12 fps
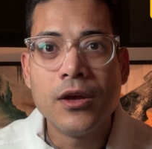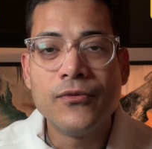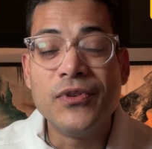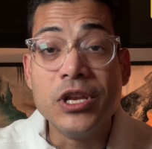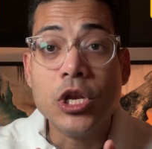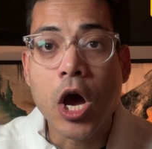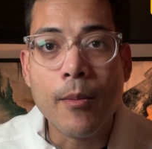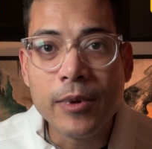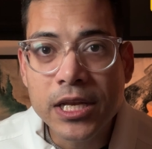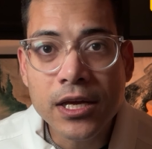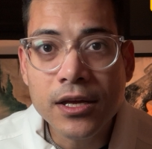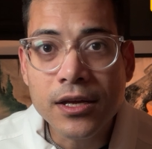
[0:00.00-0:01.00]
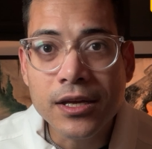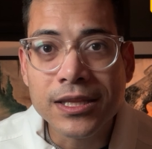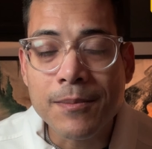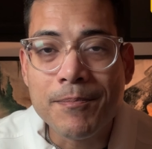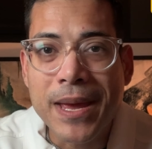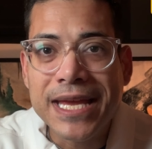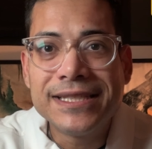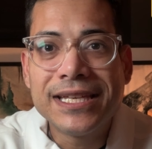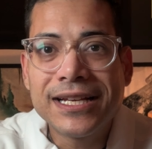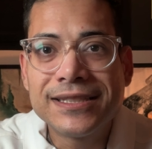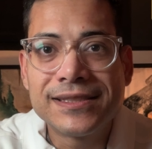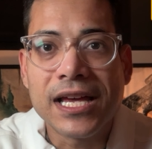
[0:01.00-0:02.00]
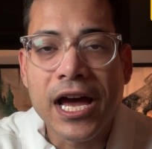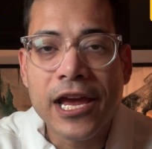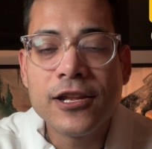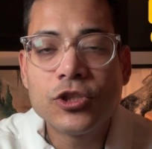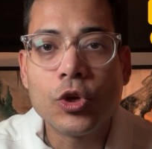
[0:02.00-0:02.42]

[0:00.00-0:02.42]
phenomena, the basic science